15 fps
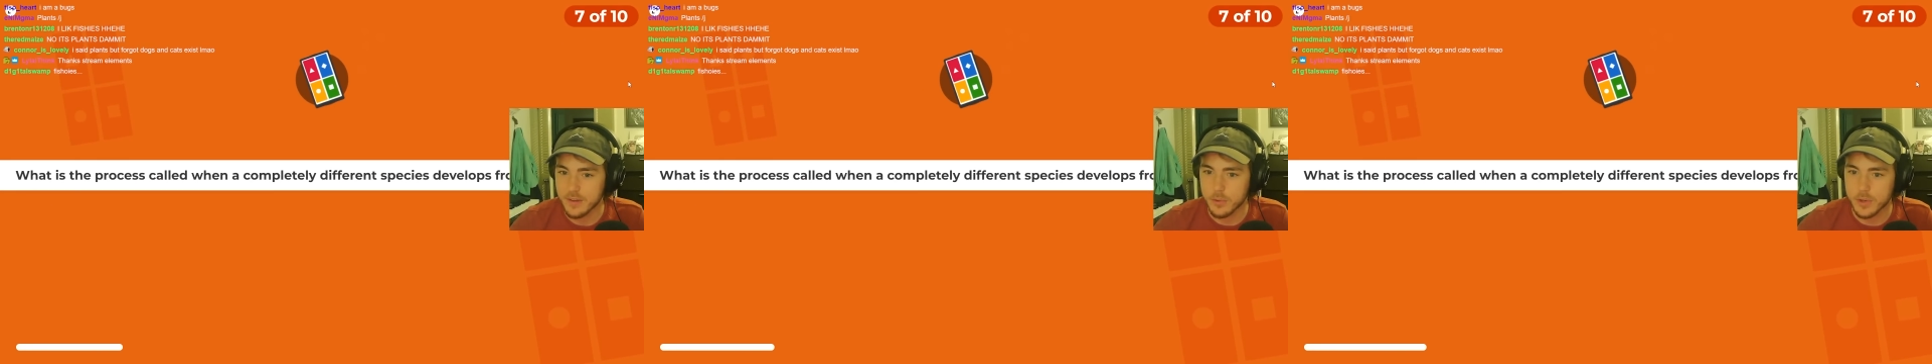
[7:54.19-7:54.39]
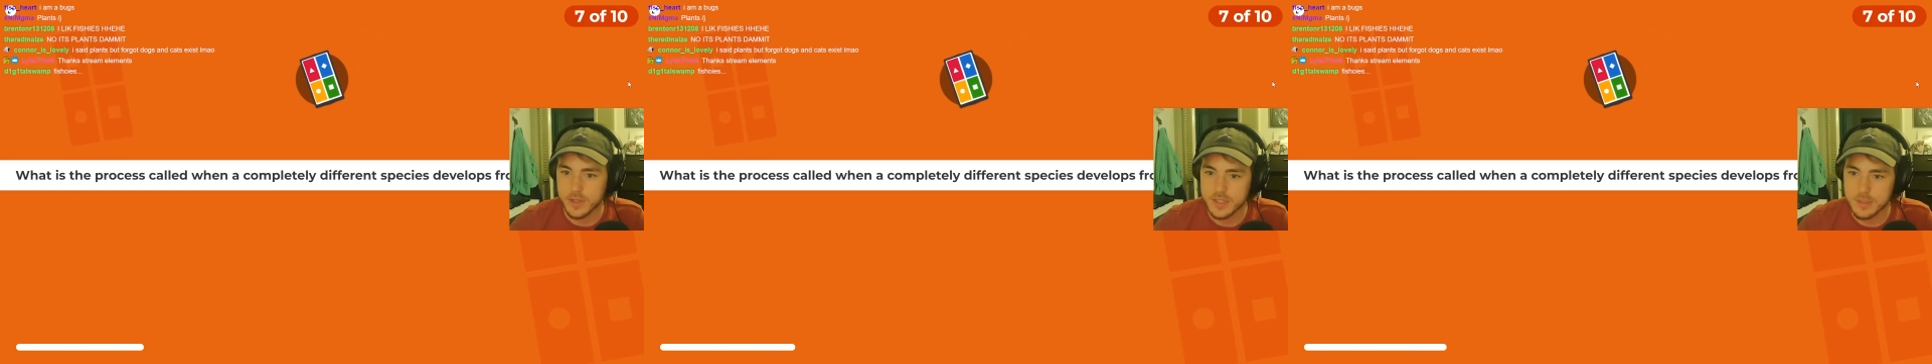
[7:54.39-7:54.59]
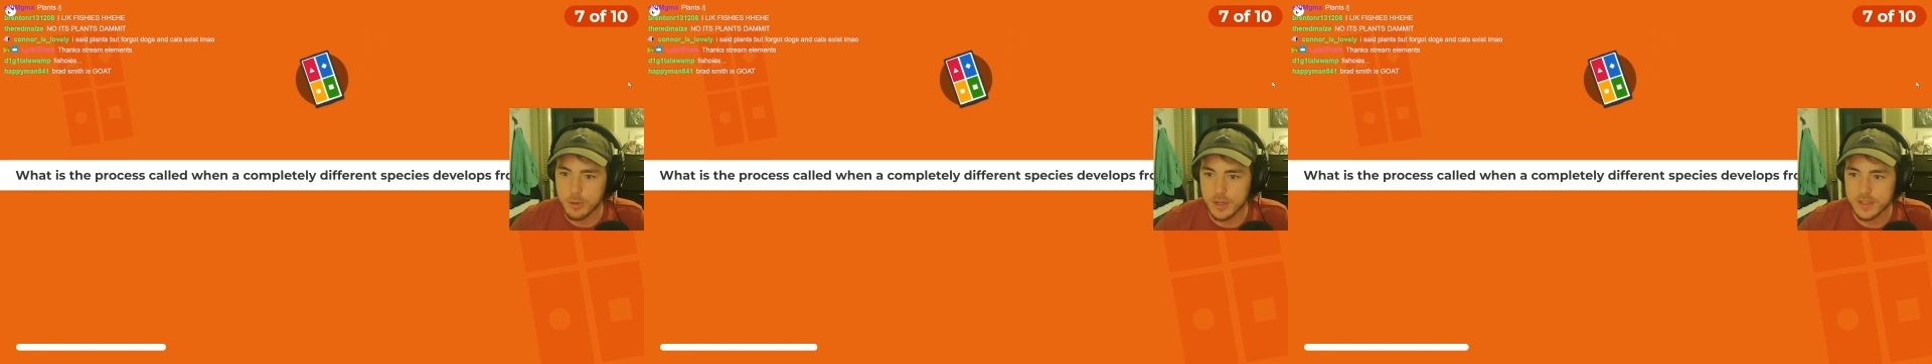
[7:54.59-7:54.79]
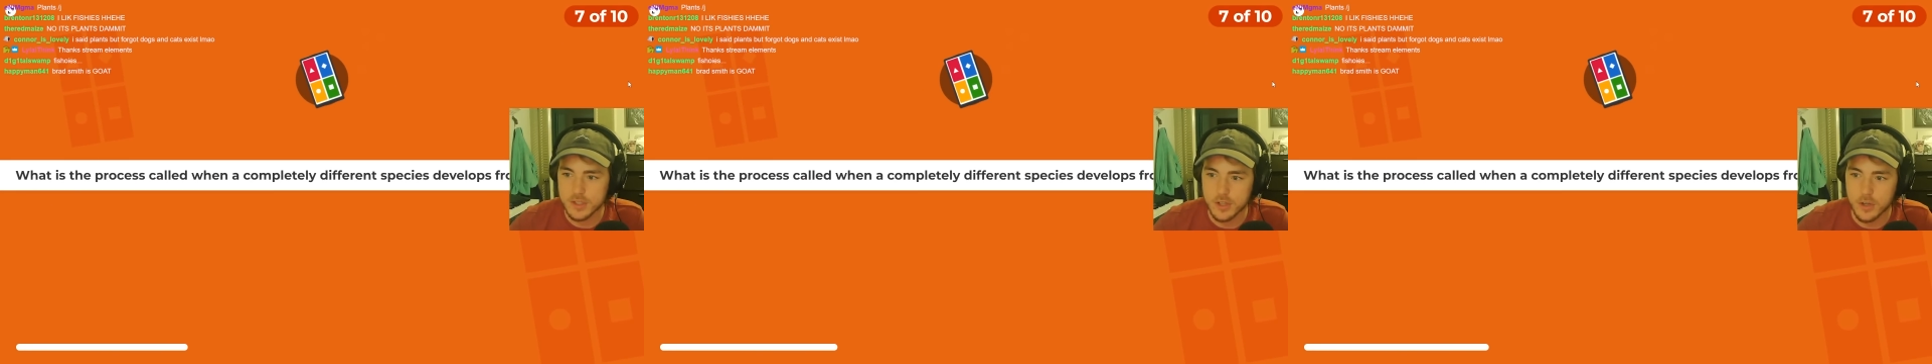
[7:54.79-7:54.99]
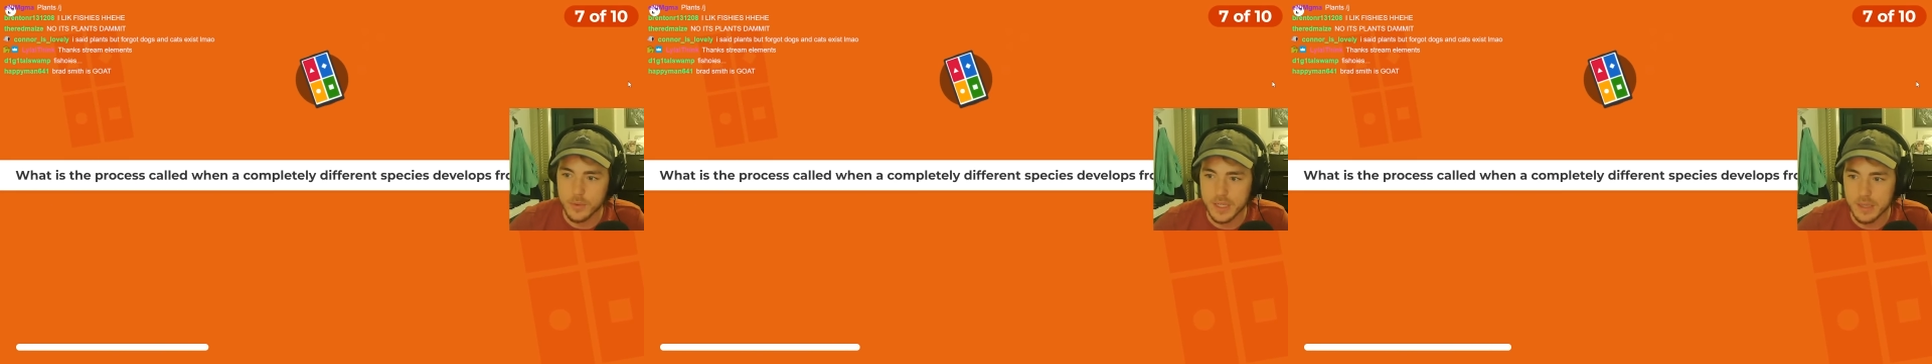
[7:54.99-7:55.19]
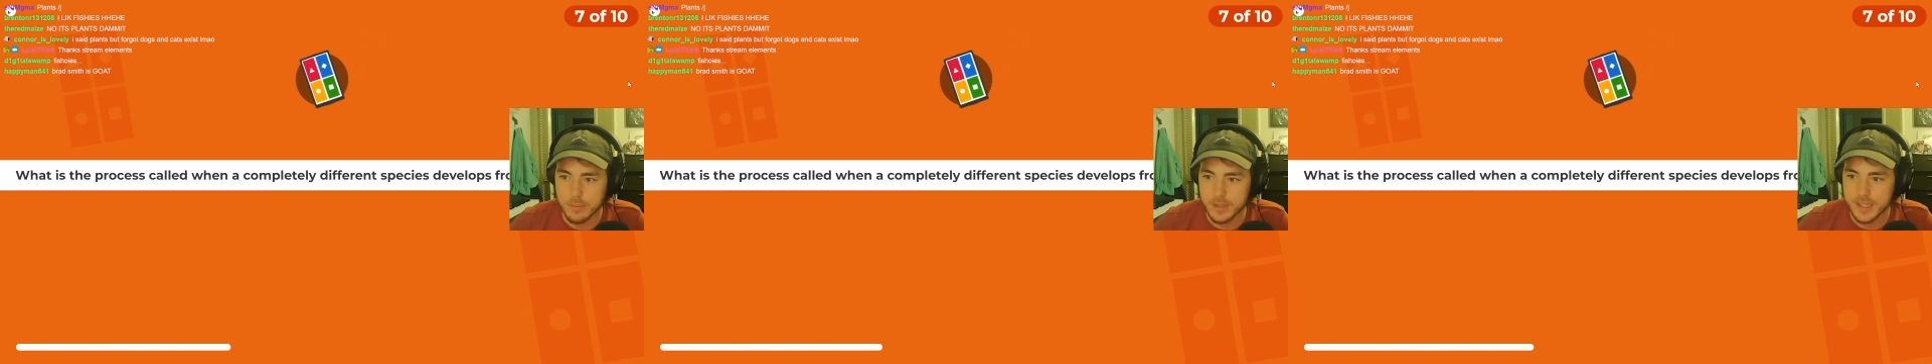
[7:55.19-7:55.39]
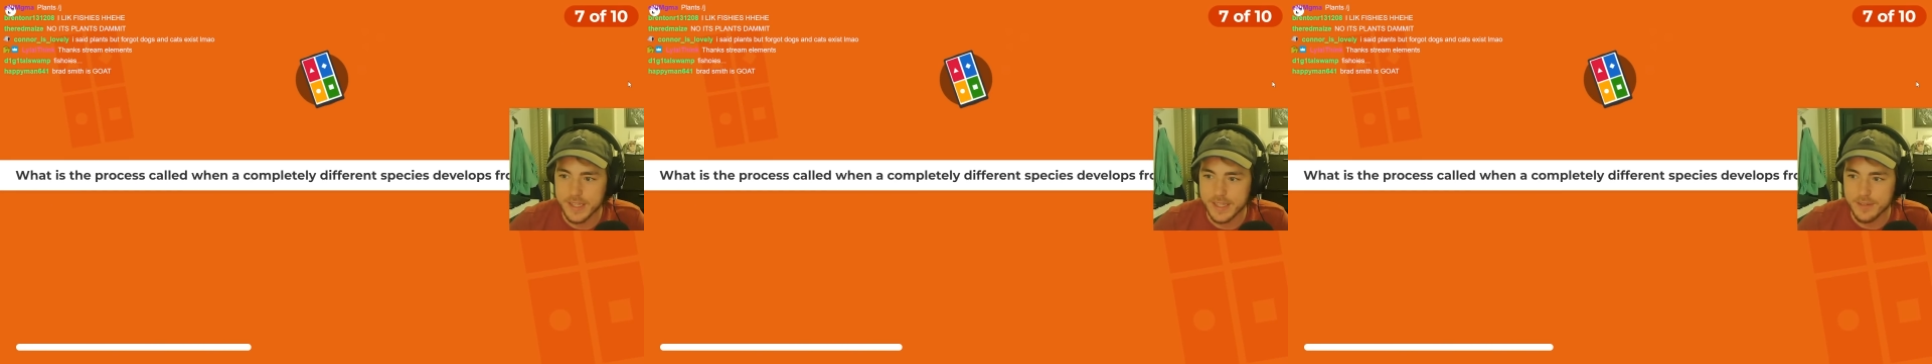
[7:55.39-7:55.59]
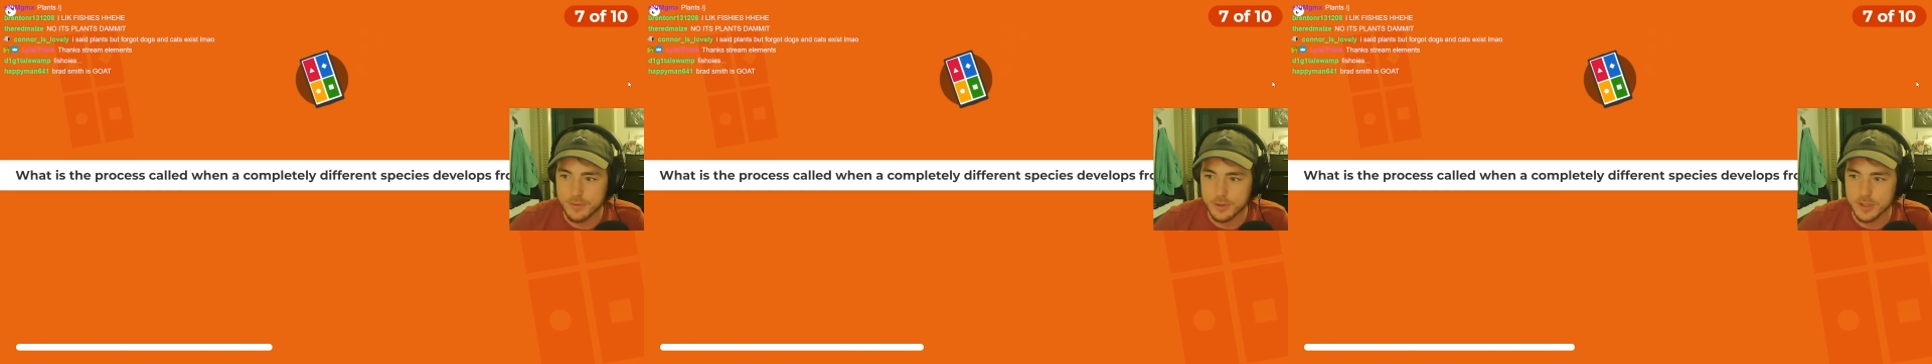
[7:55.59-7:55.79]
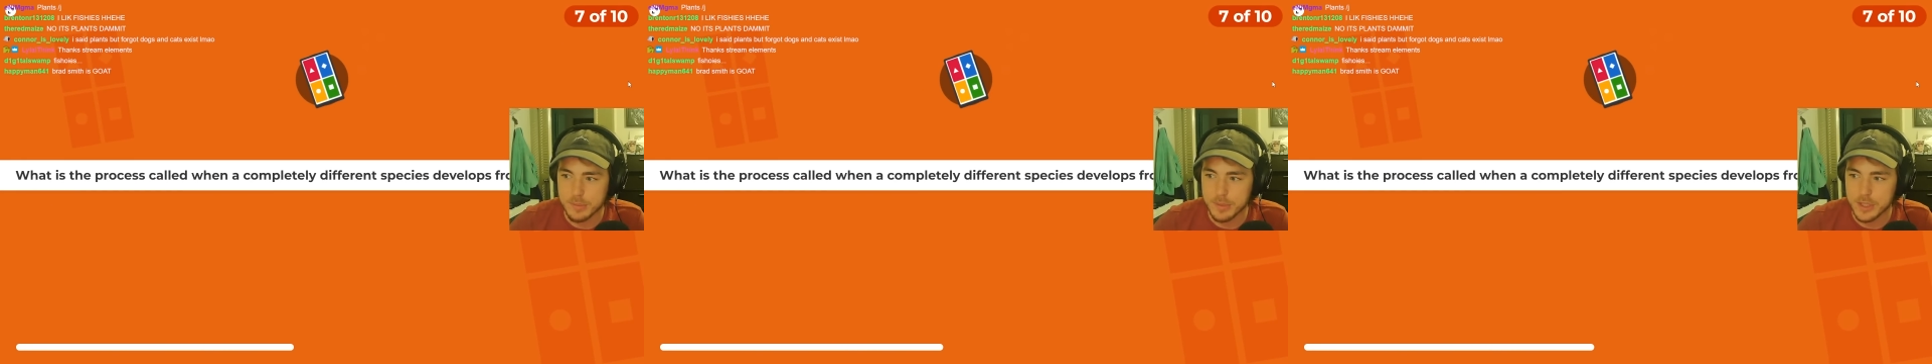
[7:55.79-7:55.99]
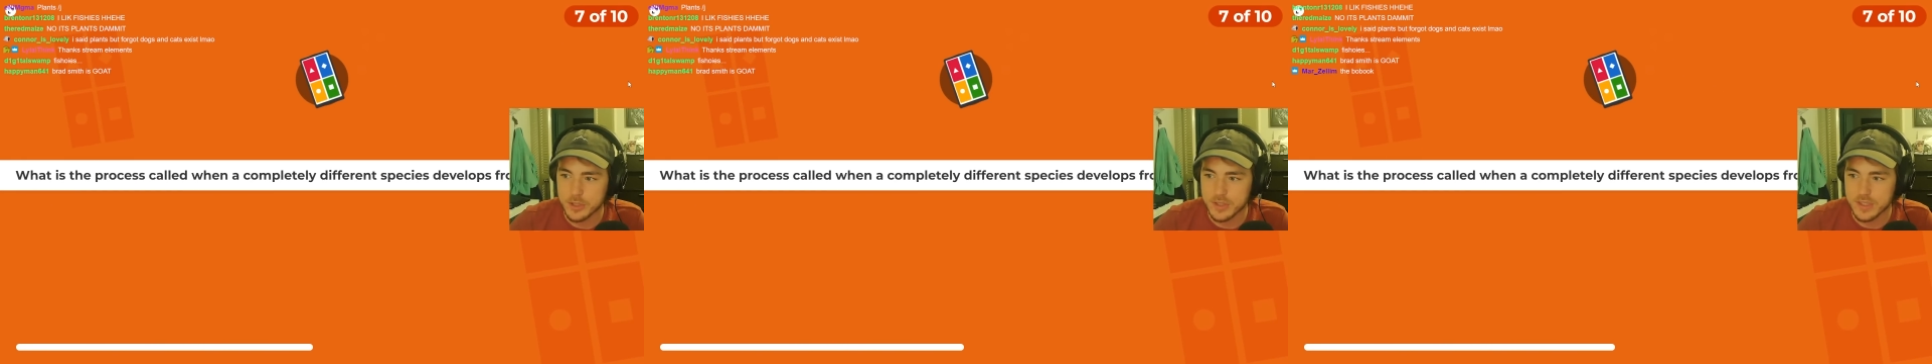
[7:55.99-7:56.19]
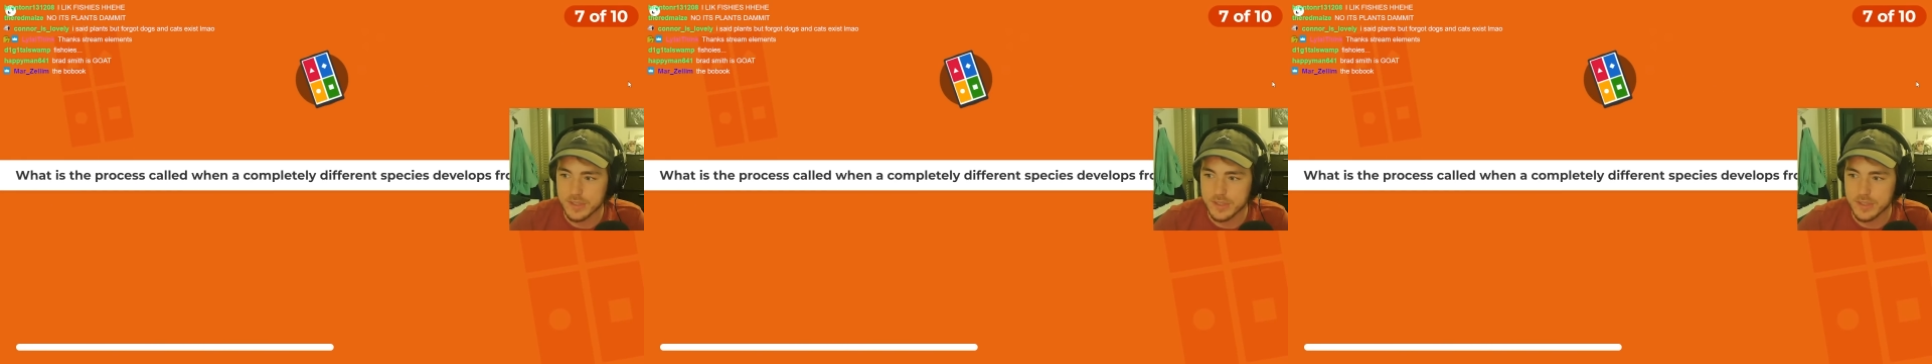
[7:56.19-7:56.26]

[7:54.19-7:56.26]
What is the process called when a completely different species